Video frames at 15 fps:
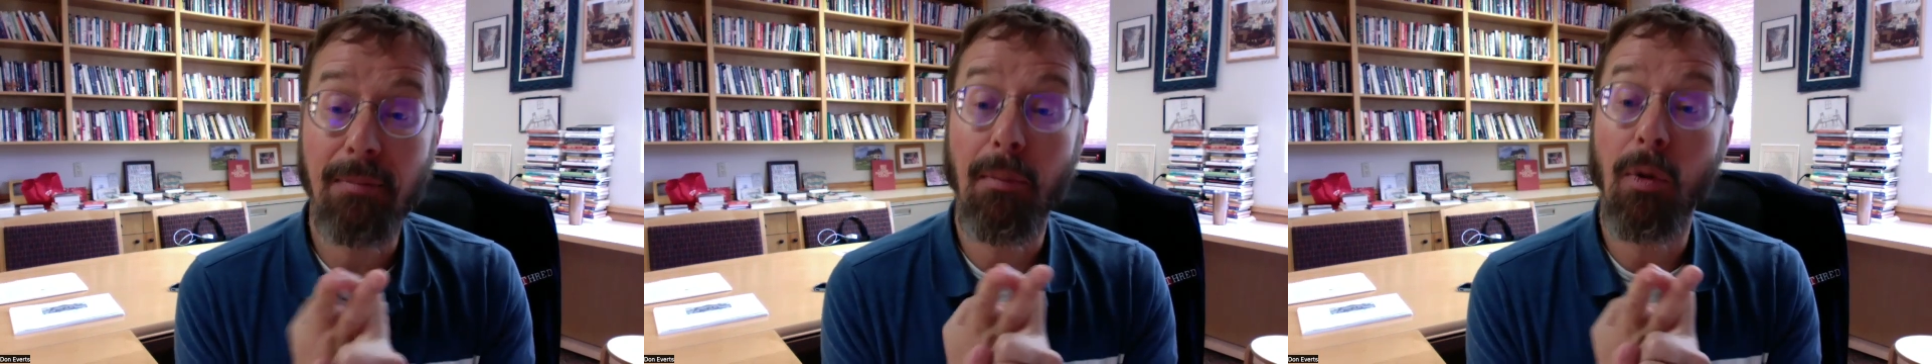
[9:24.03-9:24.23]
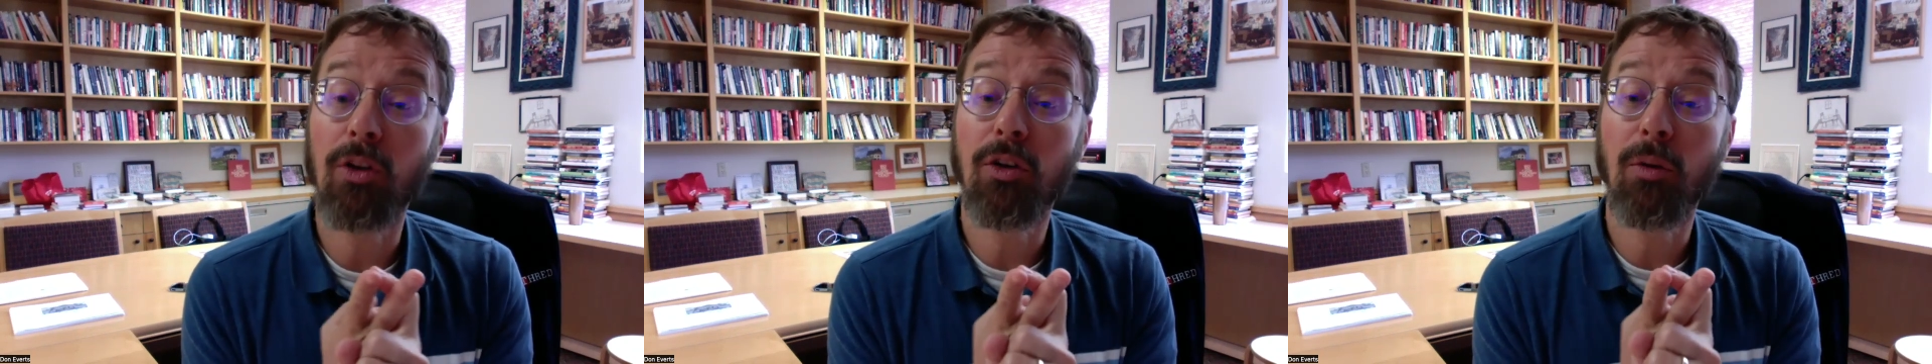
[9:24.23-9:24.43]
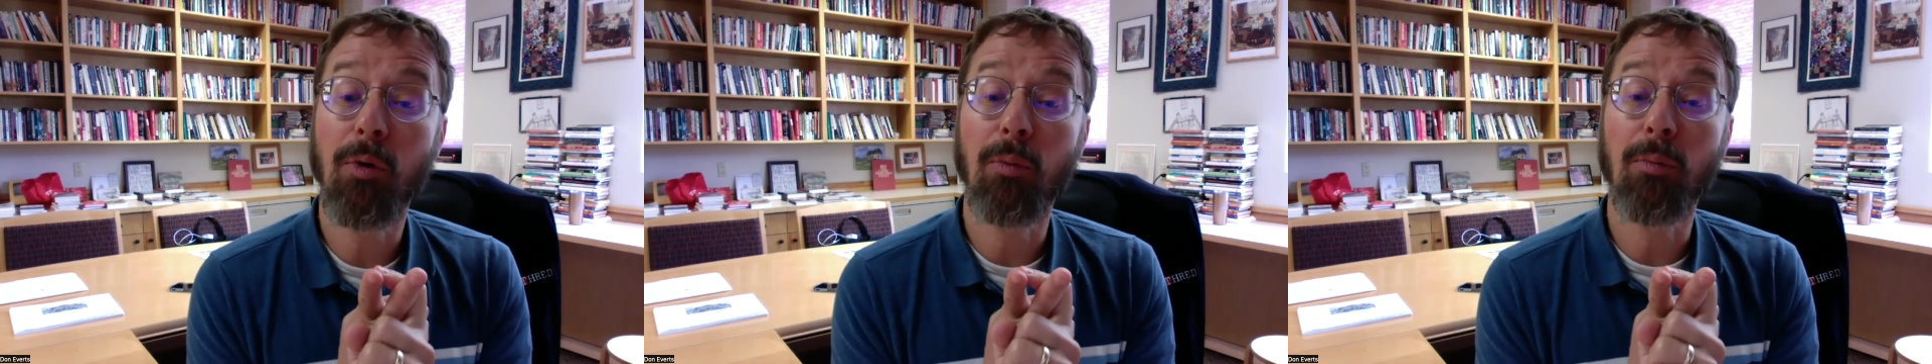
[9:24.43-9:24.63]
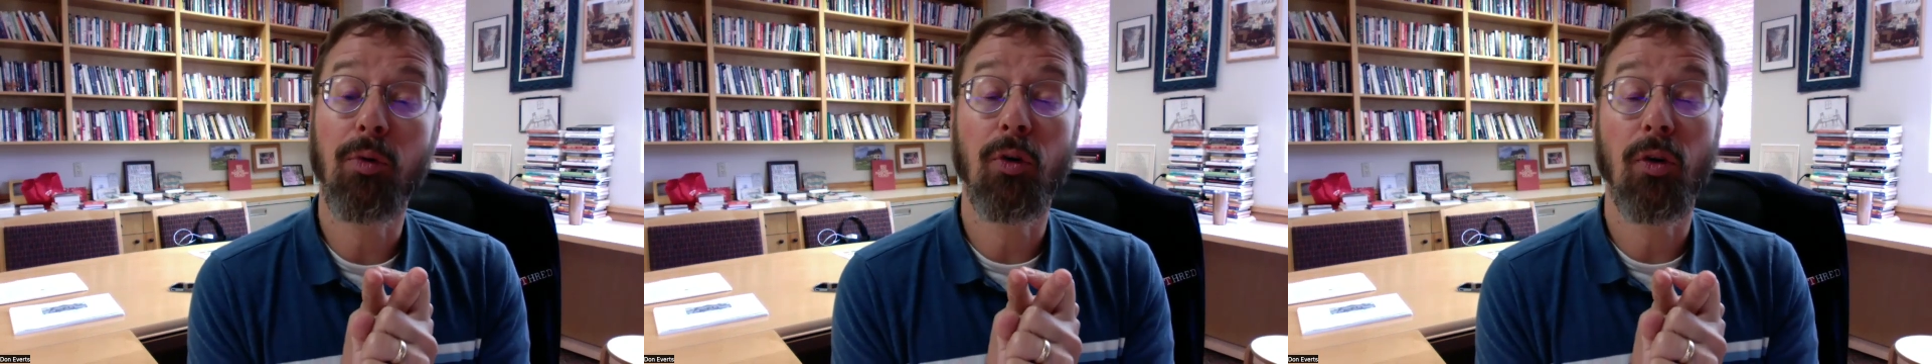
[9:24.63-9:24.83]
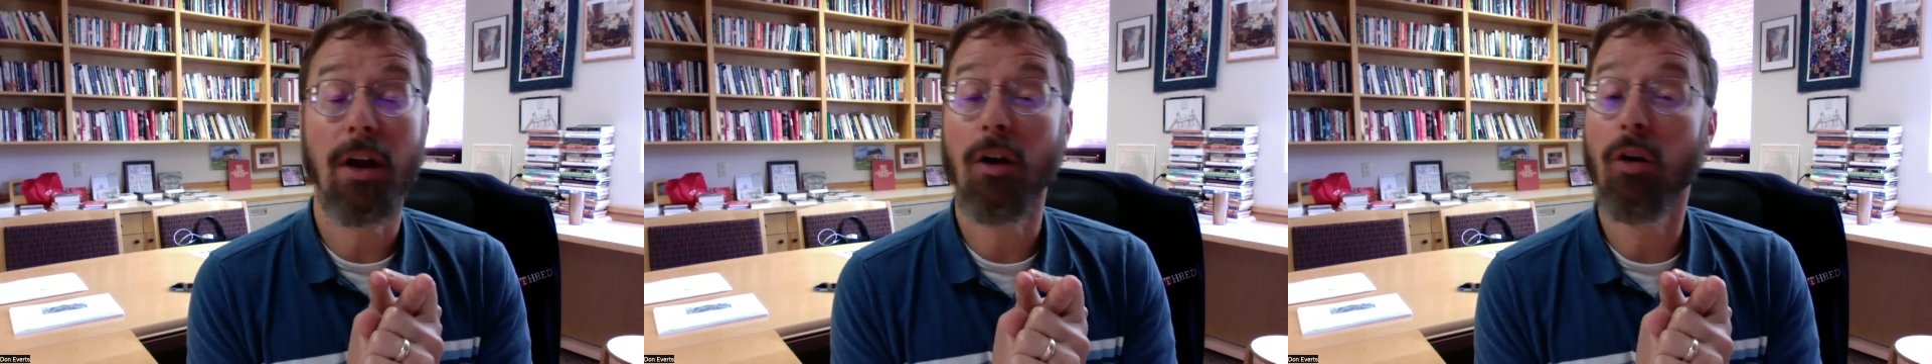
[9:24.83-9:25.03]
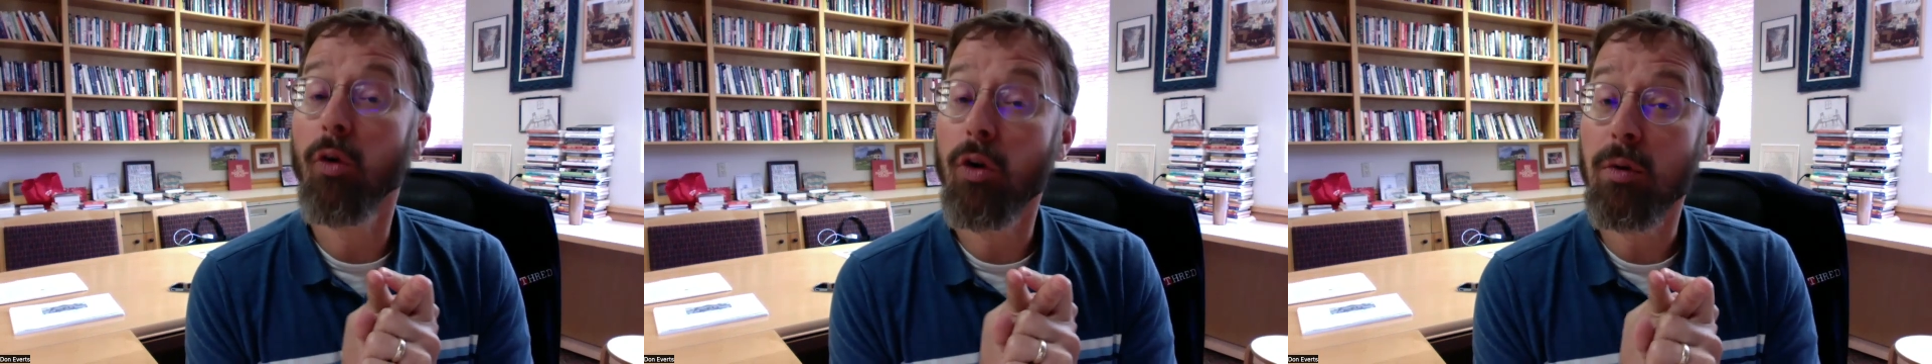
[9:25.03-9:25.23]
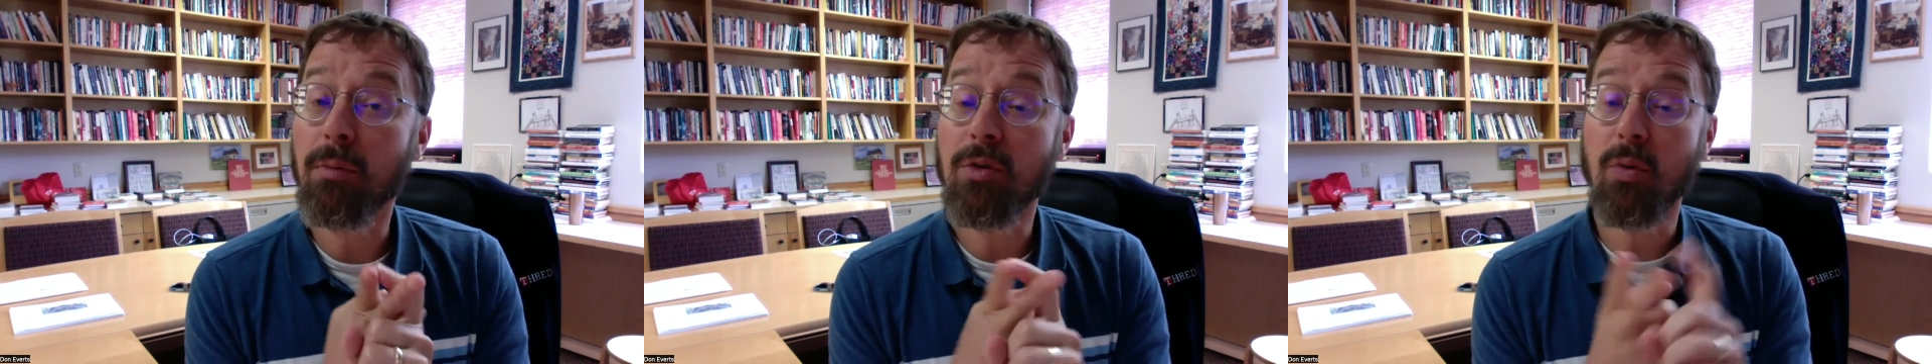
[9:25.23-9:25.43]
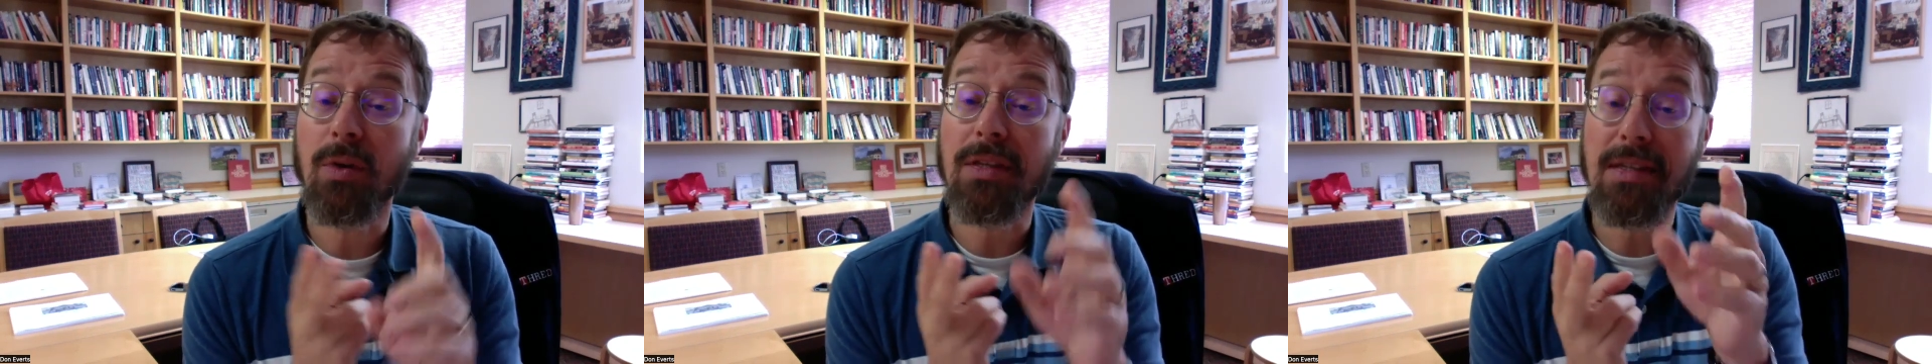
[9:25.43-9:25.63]
multiple prayer
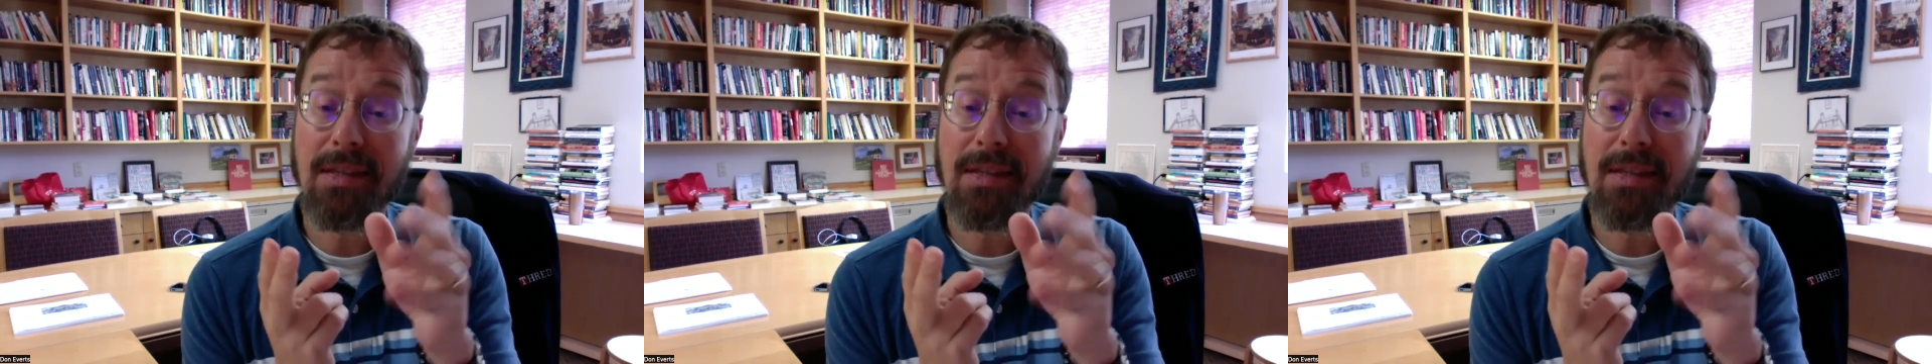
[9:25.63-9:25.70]
rooms with